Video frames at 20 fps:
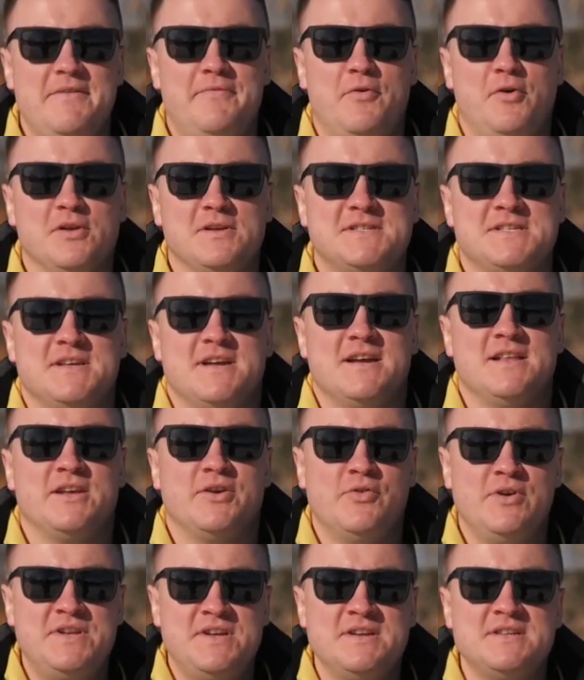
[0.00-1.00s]
Hi folks, and
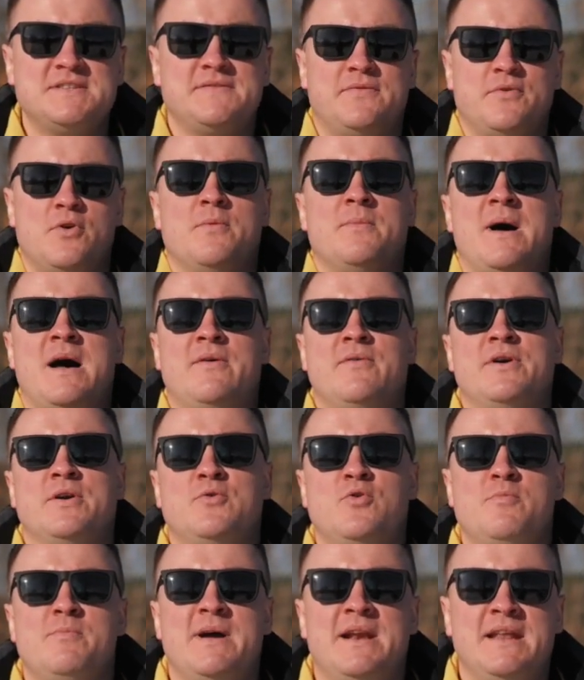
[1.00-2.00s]
greetings from our
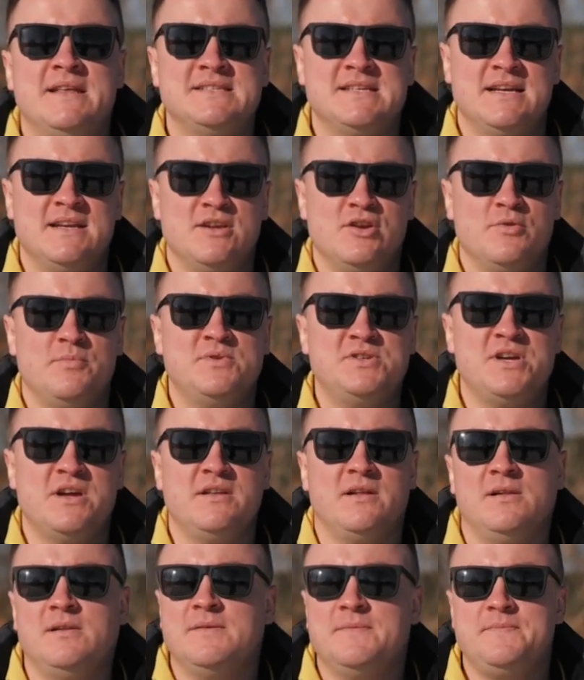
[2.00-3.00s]
Kuba Design YouTube
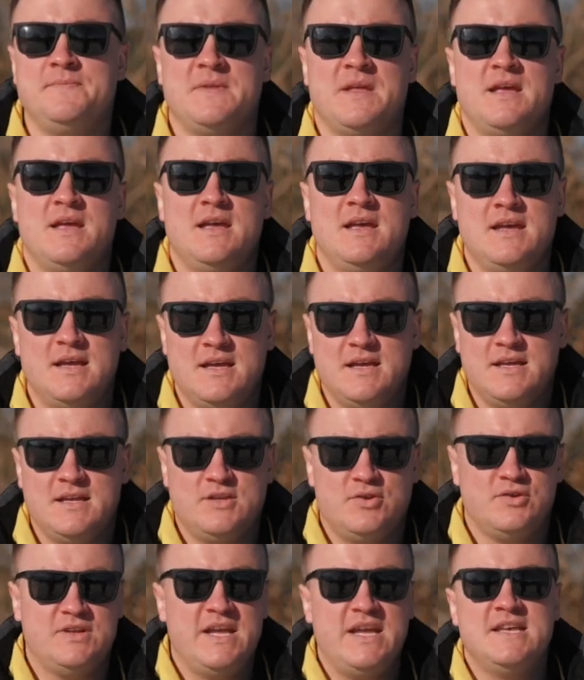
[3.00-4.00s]
channel.
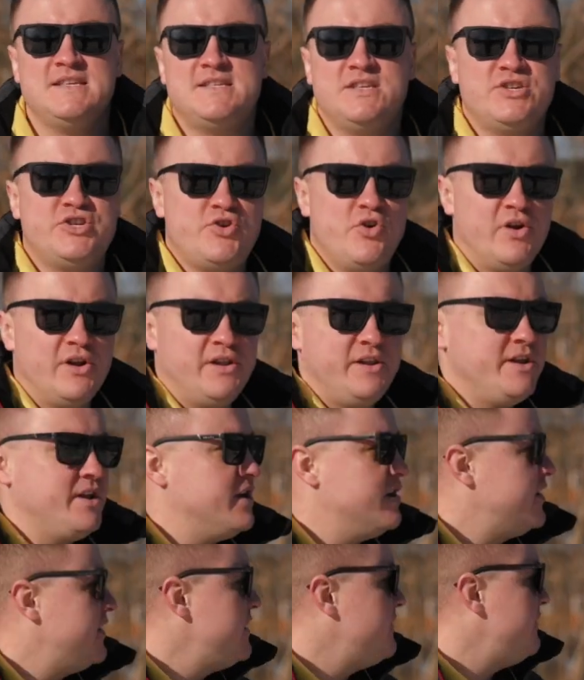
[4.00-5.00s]
Today is the
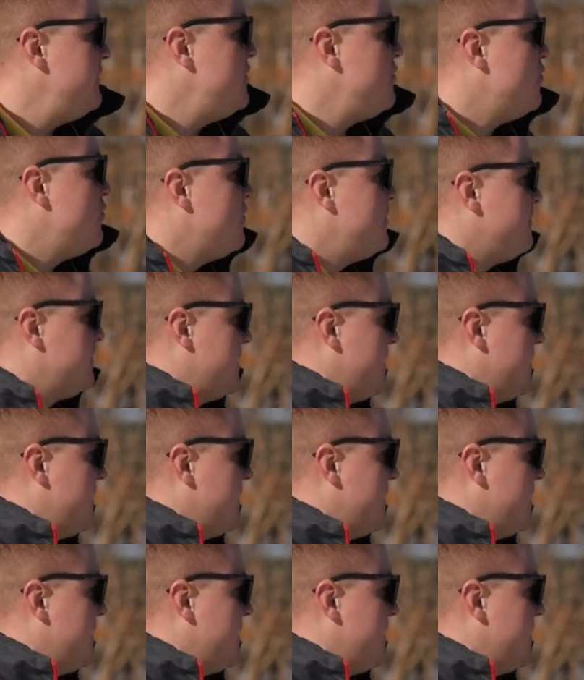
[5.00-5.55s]
shortly review